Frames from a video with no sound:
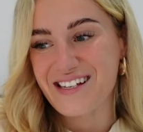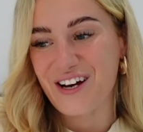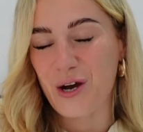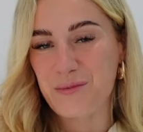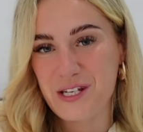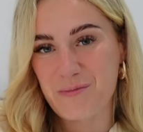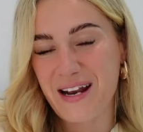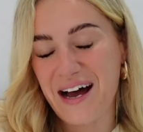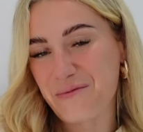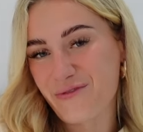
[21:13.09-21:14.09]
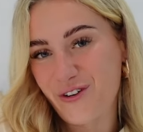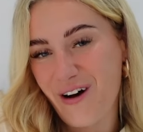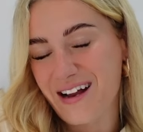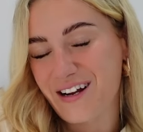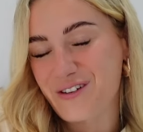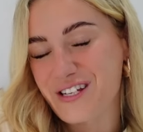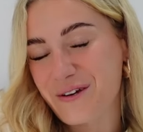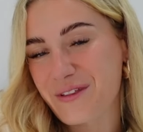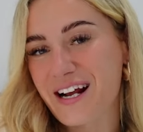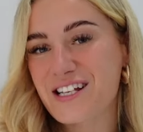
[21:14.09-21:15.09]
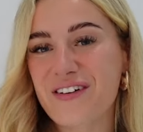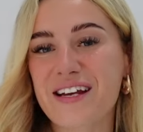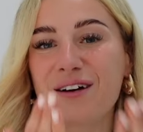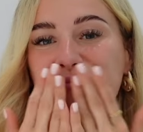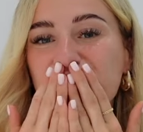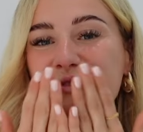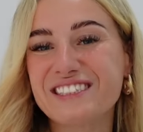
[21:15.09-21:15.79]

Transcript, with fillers: I hope this has been helpful, and I'll see you in the next video.